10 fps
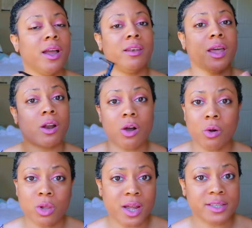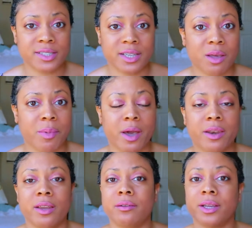Not a whole lot to say
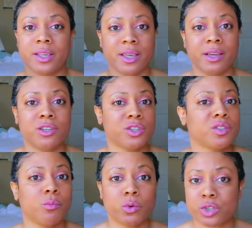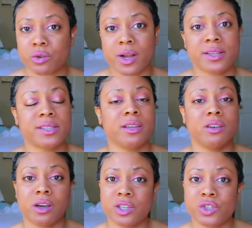about it. Again, just moisturizing,
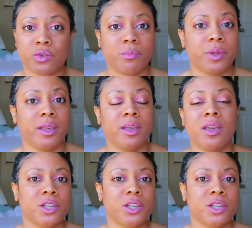non-stripping,